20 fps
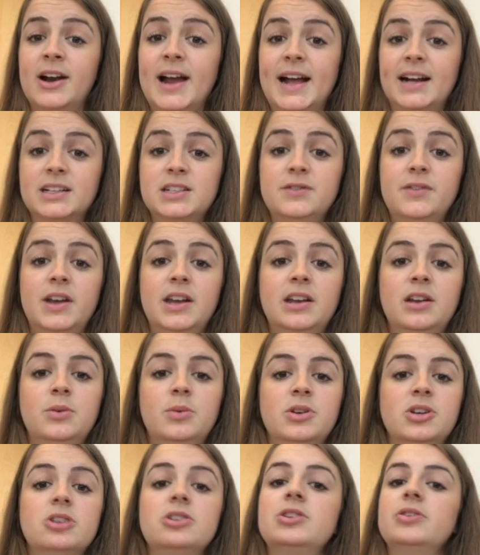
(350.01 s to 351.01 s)
activated
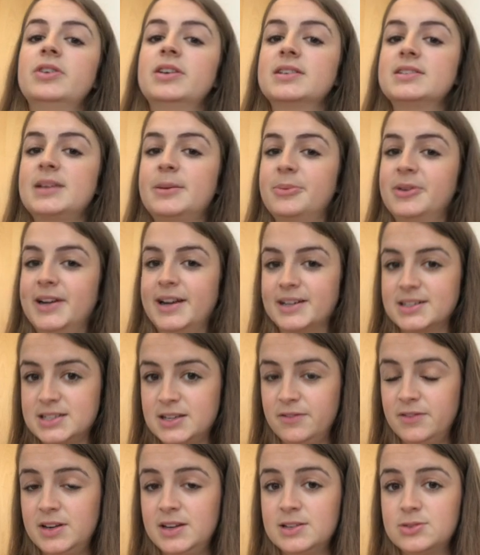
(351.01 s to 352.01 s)
when you're doing separate
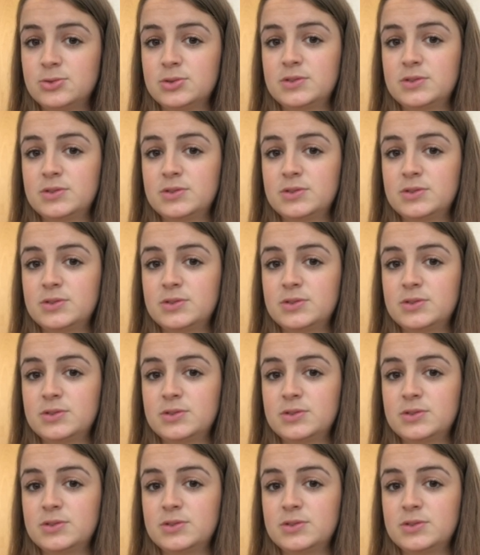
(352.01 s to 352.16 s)
activities